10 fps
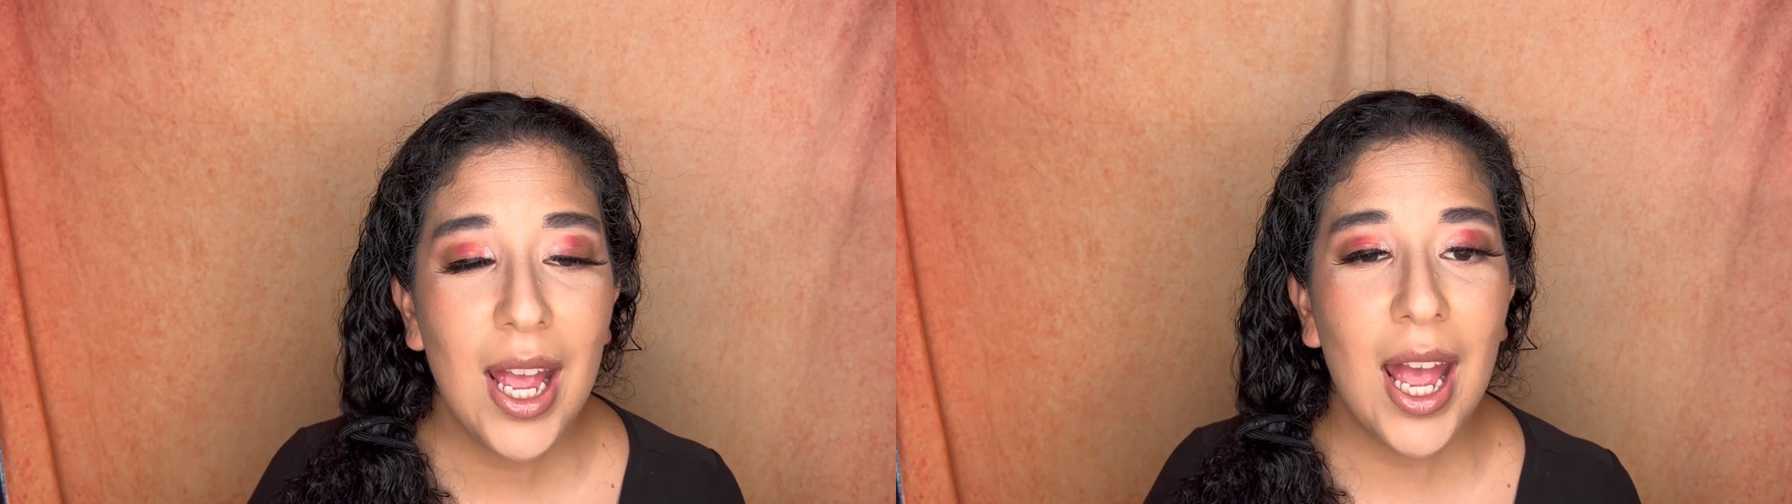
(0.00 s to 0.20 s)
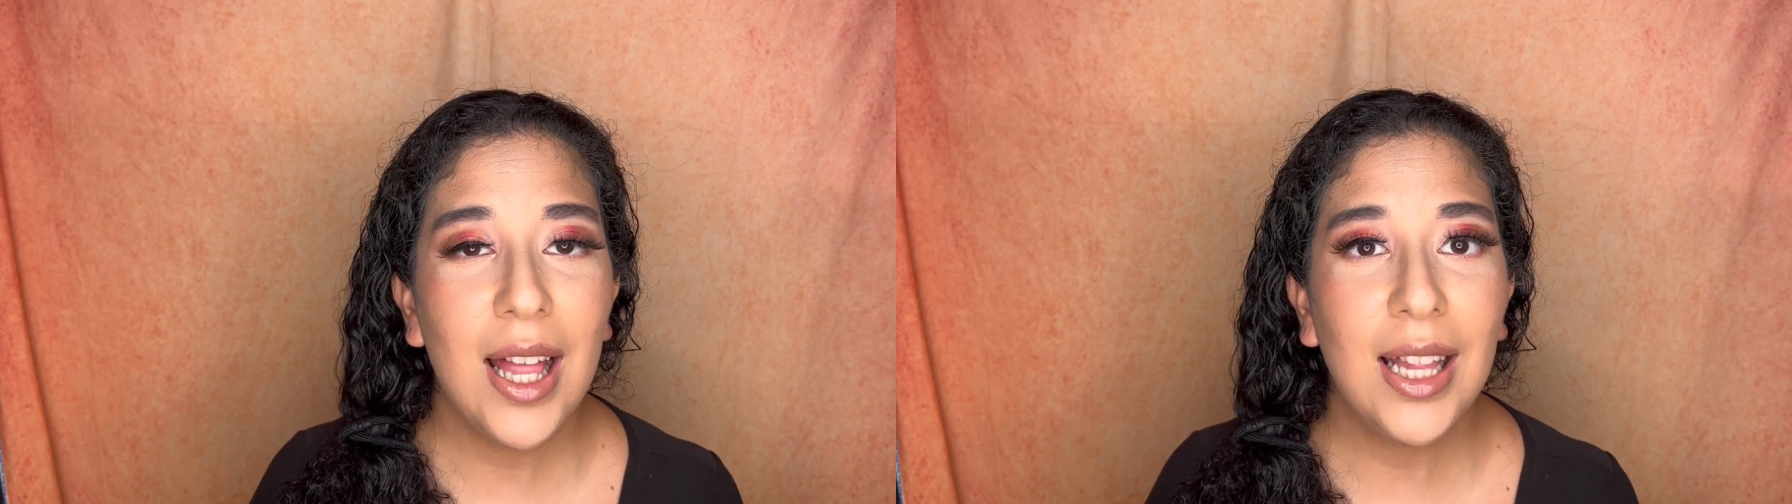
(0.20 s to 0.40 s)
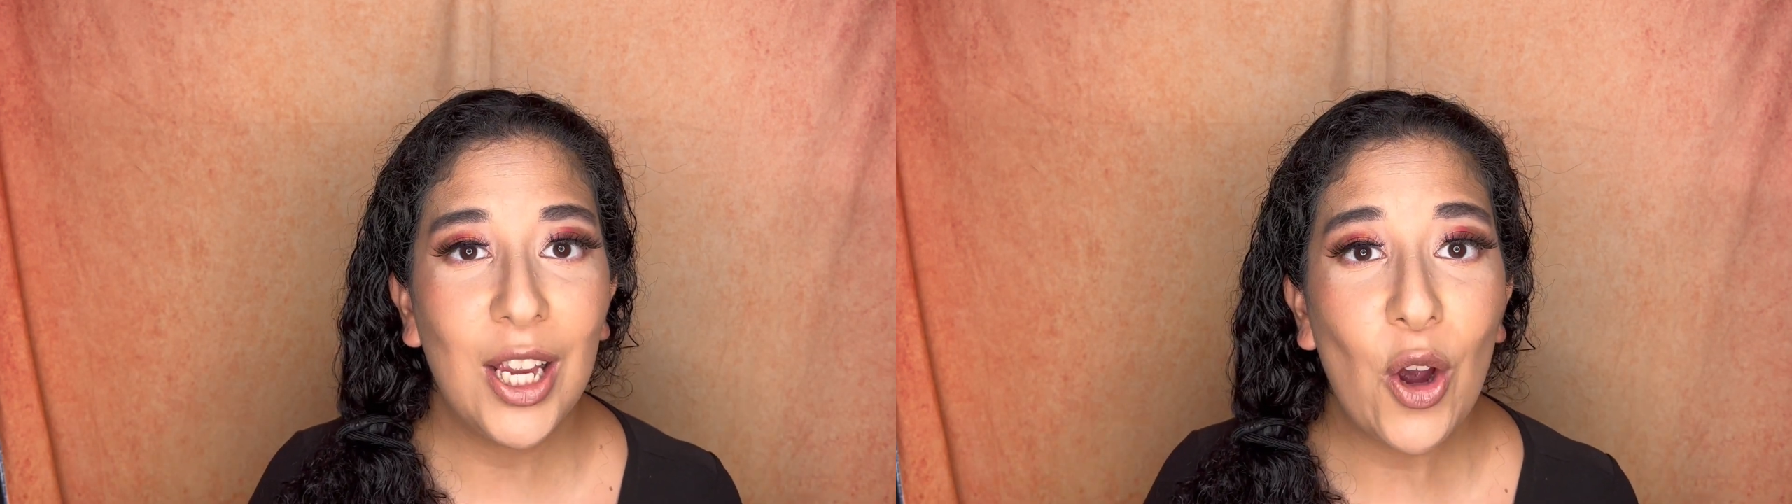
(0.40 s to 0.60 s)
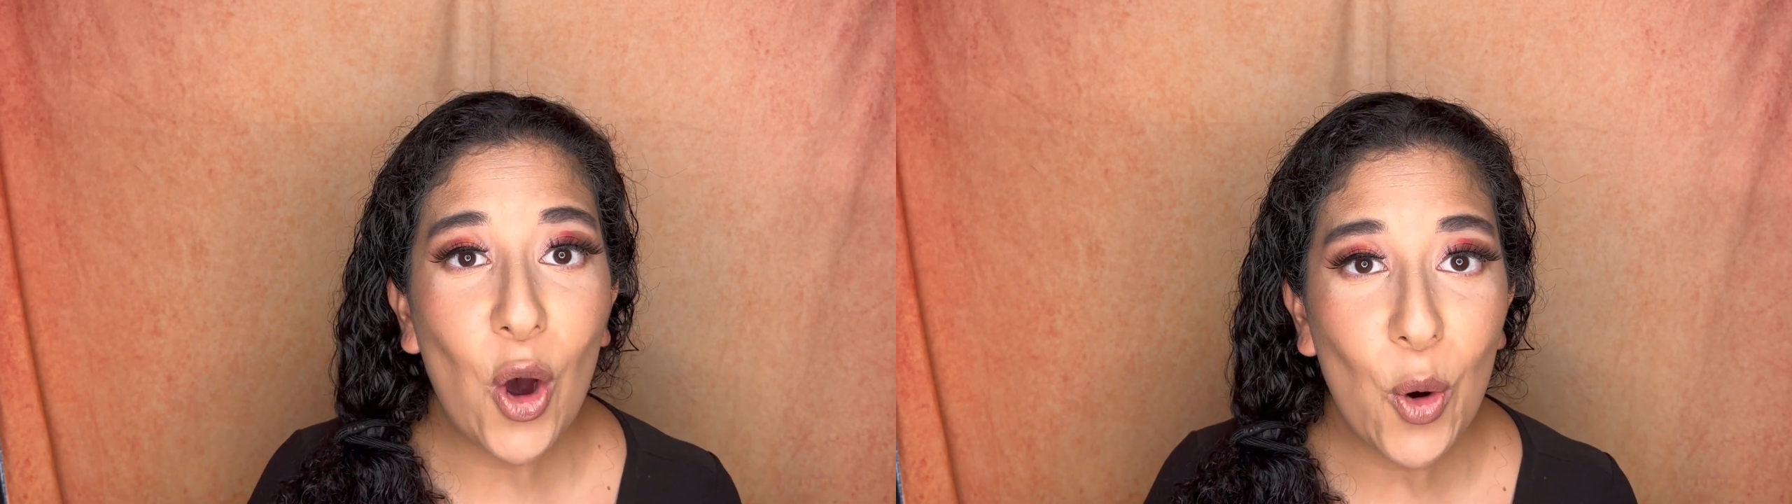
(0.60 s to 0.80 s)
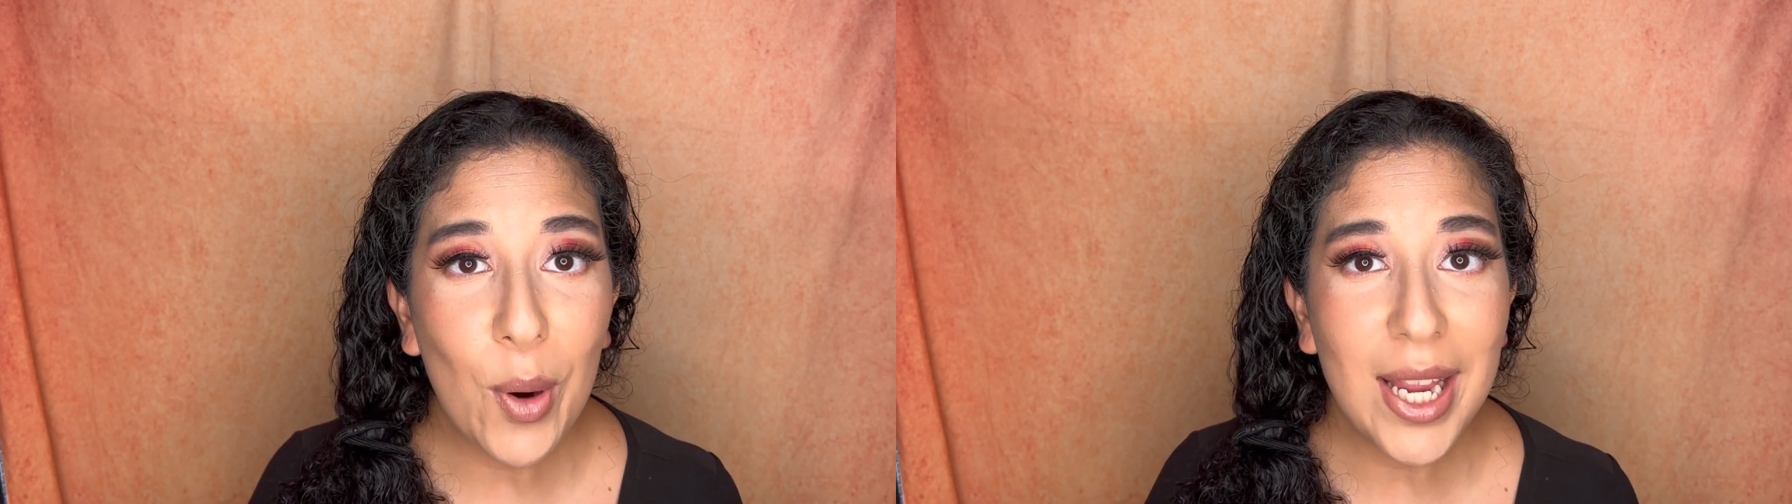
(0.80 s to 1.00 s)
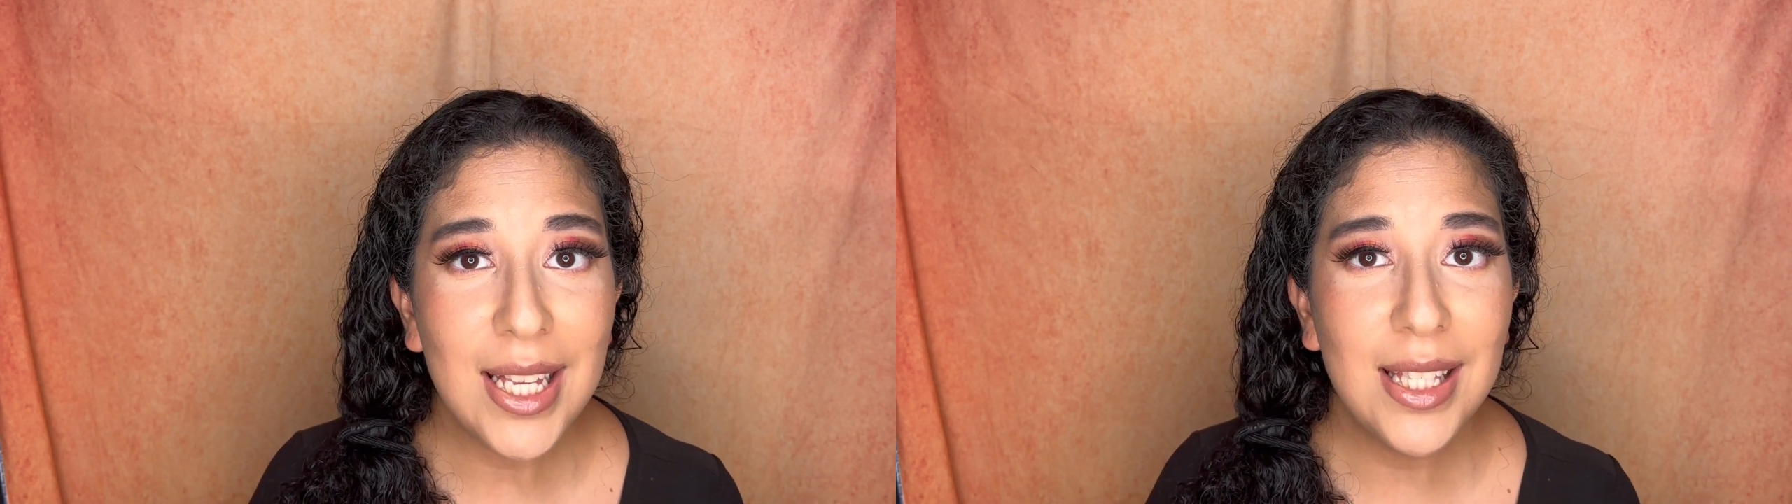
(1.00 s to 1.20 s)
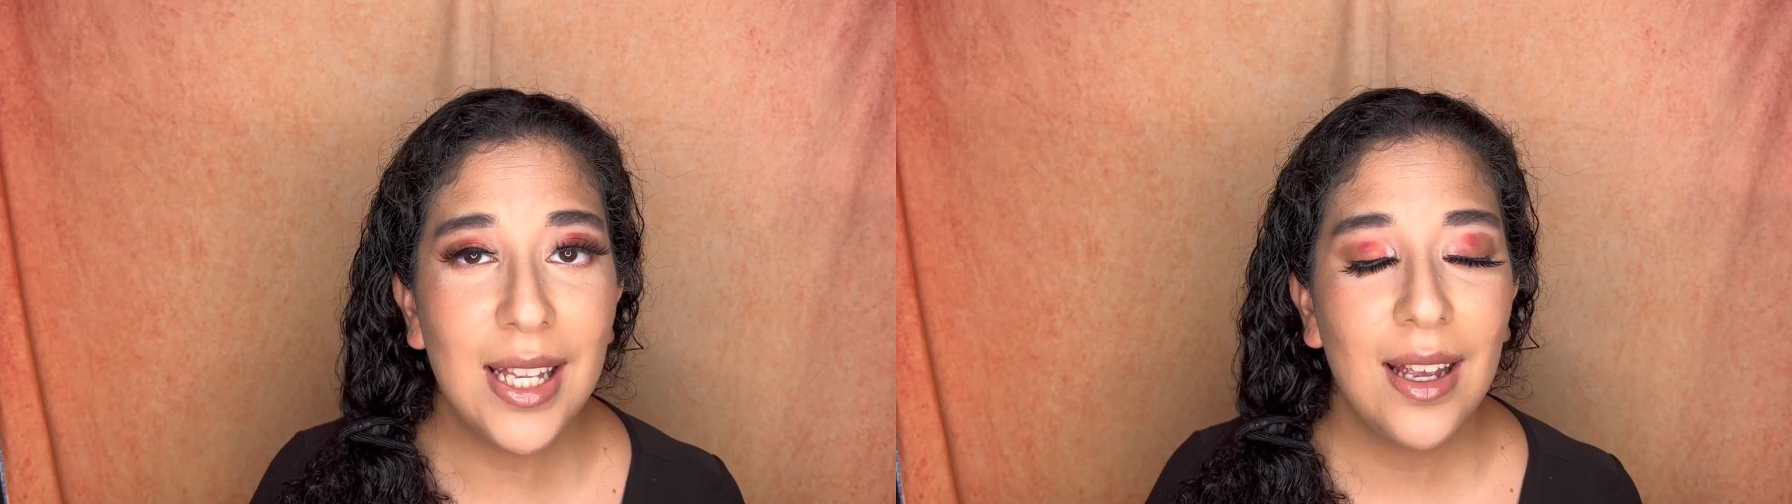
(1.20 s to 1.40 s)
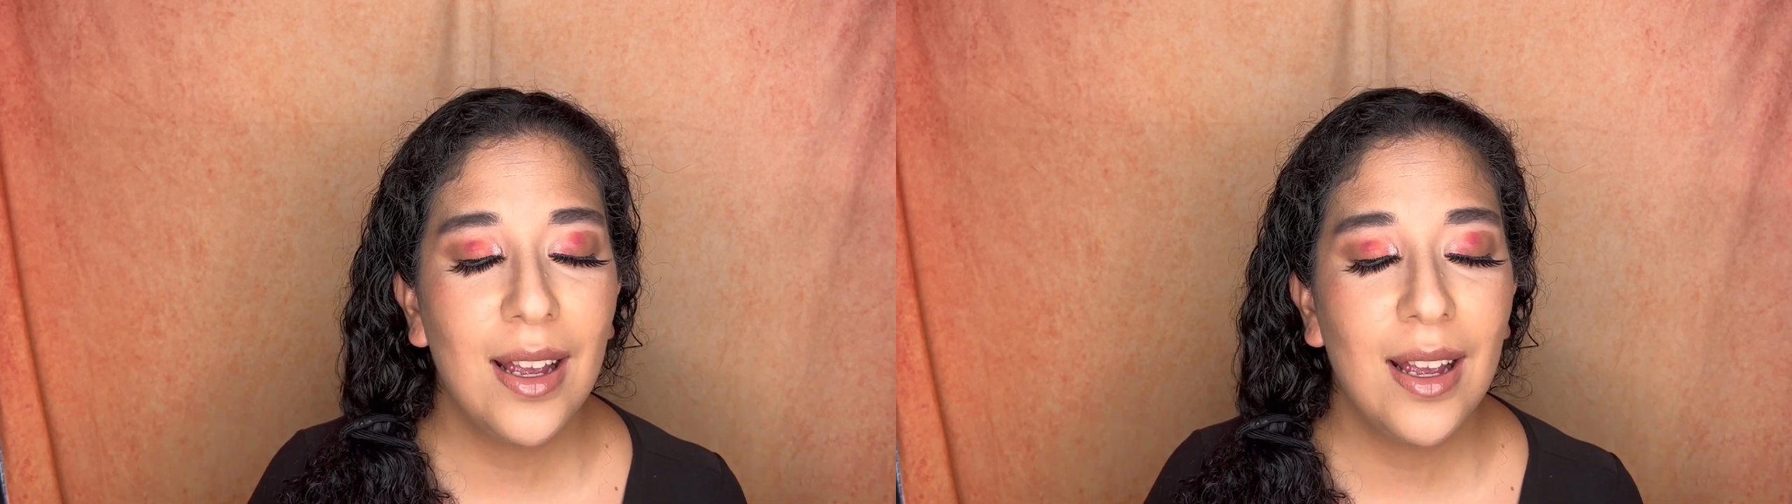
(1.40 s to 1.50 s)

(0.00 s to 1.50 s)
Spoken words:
and like always,